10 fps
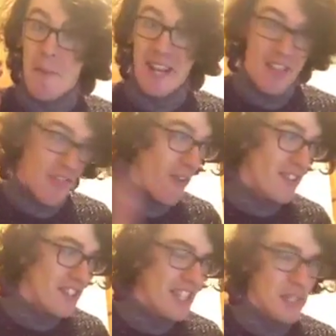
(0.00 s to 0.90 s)
in my
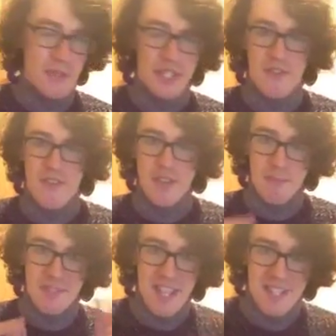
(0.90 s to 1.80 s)
anthologies, which is very
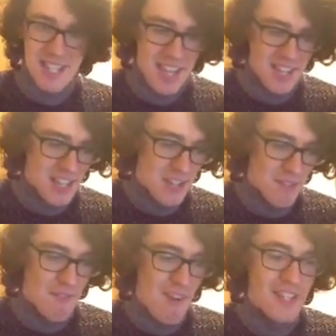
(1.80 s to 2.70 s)
upsetting. I then
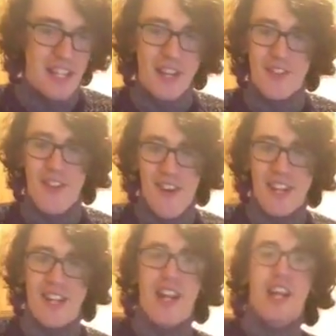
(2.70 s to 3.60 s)
couldn't find any
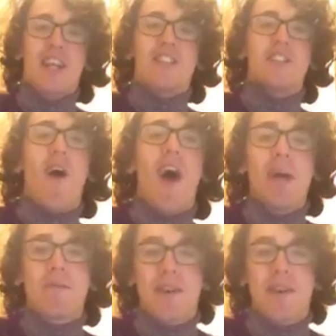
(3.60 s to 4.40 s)
online. So I am